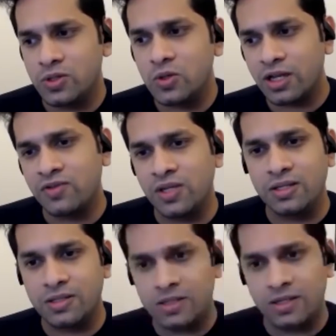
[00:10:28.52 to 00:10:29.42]
kind of
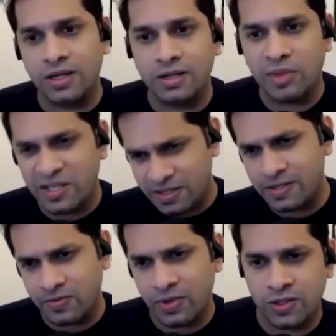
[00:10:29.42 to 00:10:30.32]
changes, mindset
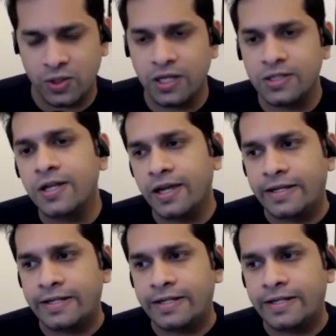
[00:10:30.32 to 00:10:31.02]
has changed, and